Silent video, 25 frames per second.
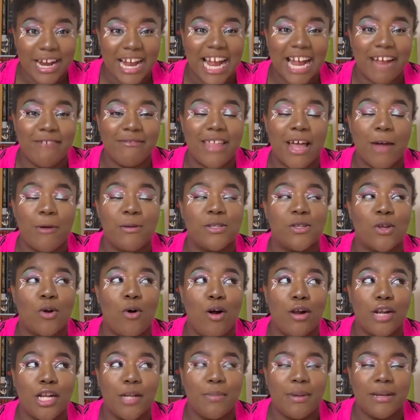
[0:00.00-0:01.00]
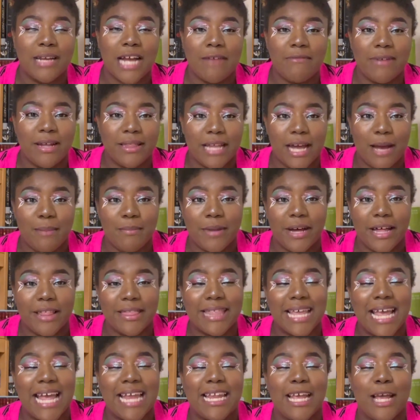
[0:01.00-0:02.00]
that was the only book I read that
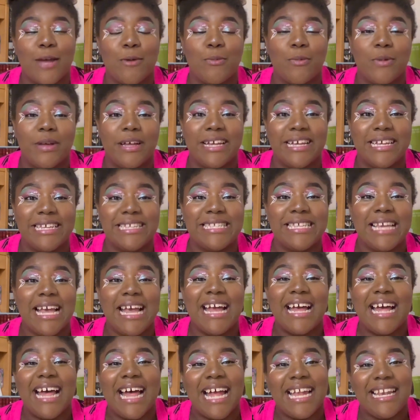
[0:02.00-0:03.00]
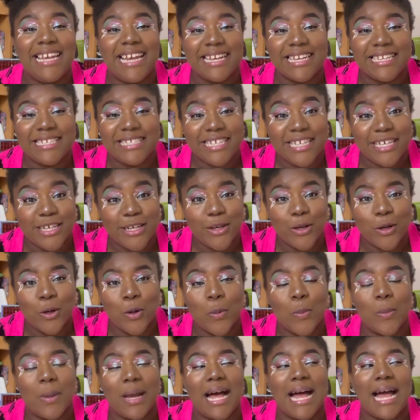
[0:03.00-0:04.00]
month, and it was Addicted to
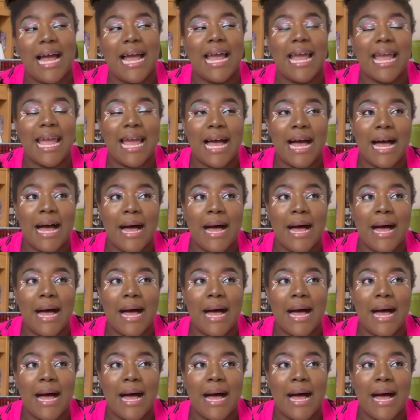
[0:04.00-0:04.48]
You by